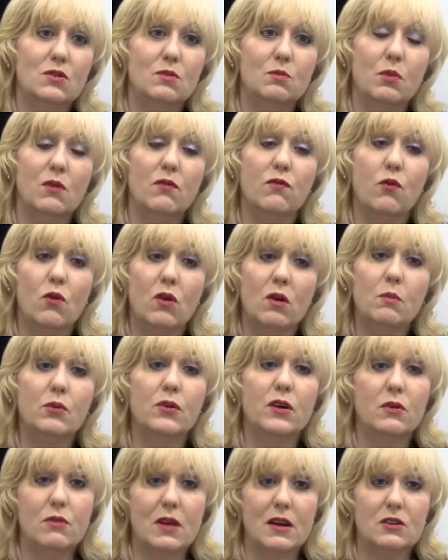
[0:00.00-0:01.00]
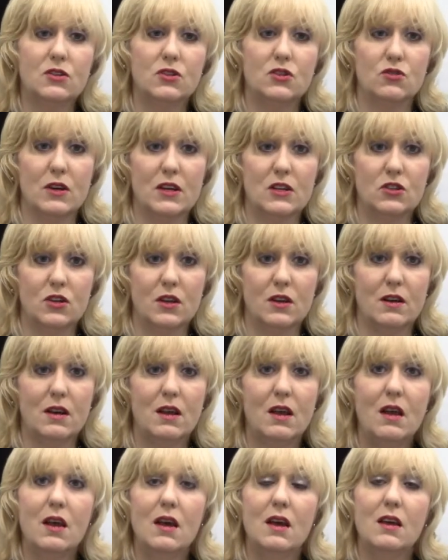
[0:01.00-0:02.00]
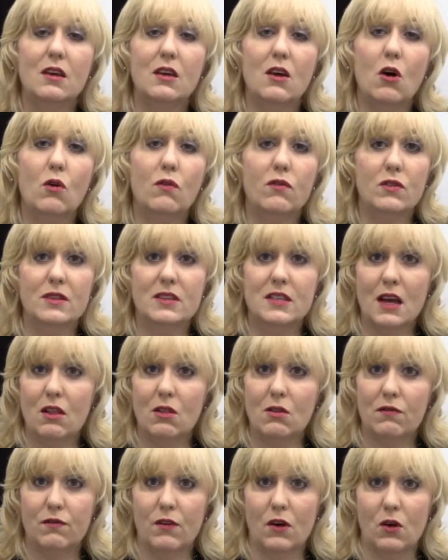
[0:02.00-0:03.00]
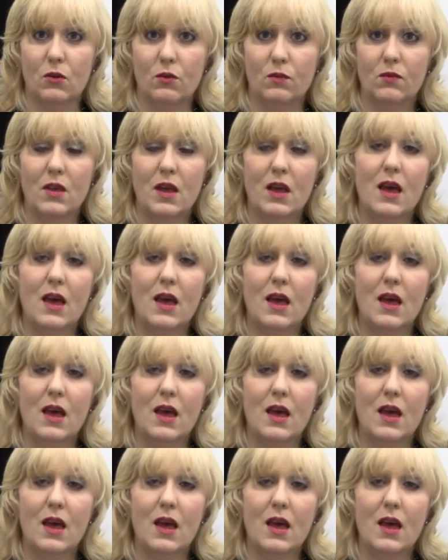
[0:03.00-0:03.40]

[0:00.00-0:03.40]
perform pre-registration over the telephone,